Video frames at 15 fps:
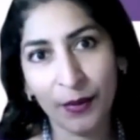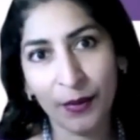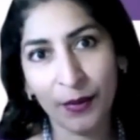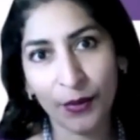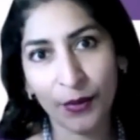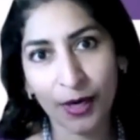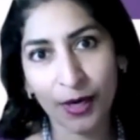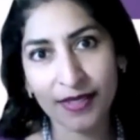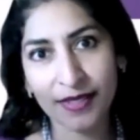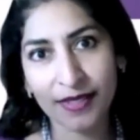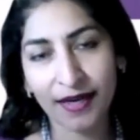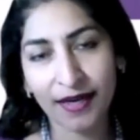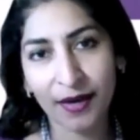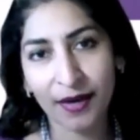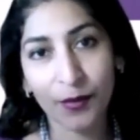what
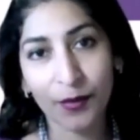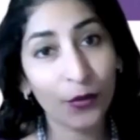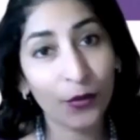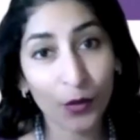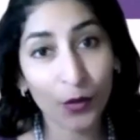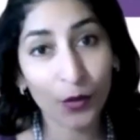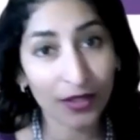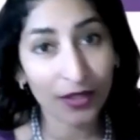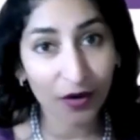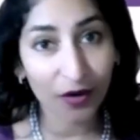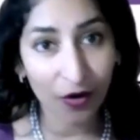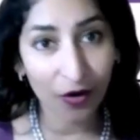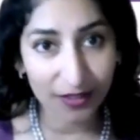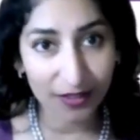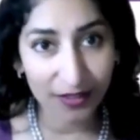are the
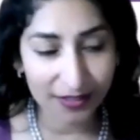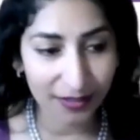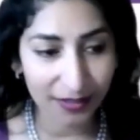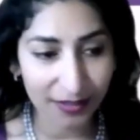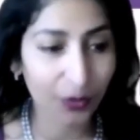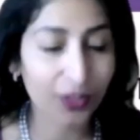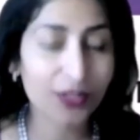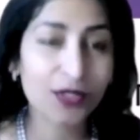contents of the book.